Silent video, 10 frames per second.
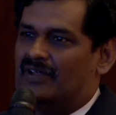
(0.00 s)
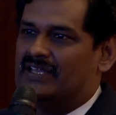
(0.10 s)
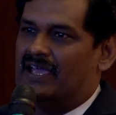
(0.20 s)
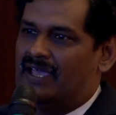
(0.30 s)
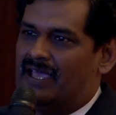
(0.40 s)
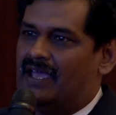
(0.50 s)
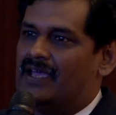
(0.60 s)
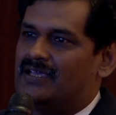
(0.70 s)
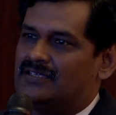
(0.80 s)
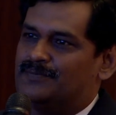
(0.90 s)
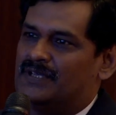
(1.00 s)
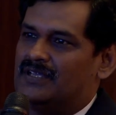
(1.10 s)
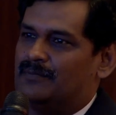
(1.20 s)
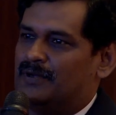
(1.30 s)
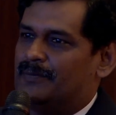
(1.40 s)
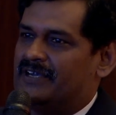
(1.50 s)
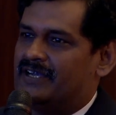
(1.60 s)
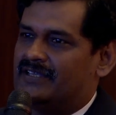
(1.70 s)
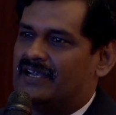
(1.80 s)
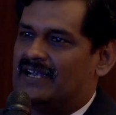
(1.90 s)
the AI is being
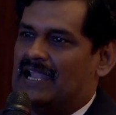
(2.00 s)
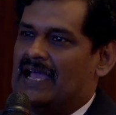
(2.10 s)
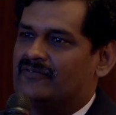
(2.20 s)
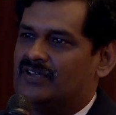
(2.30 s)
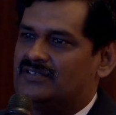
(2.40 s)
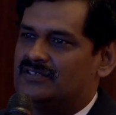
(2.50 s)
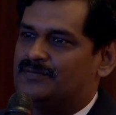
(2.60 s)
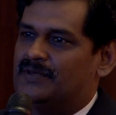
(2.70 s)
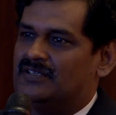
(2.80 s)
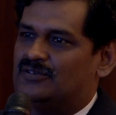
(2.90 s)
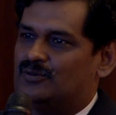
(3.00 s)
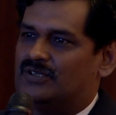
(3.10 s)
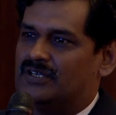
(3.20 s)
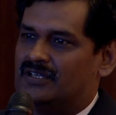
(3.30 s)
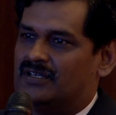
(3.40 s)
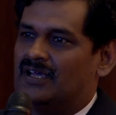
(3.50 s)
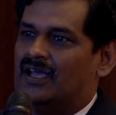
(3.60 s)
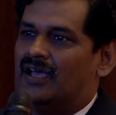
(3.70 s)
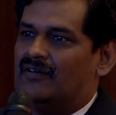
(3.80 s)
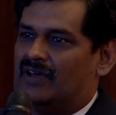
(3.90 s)
implemented, that language is being suited in.
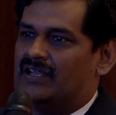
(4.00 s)
When